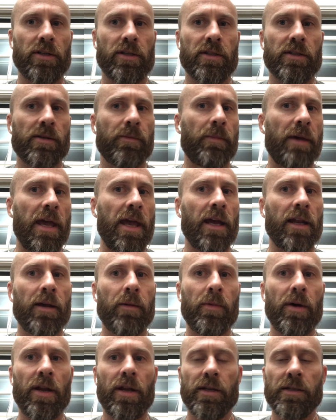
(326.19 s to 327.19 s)
to some
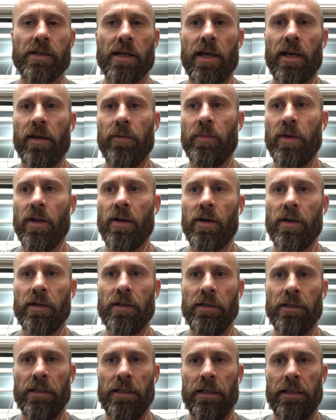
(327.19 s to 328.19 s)
antibiotics I had been on.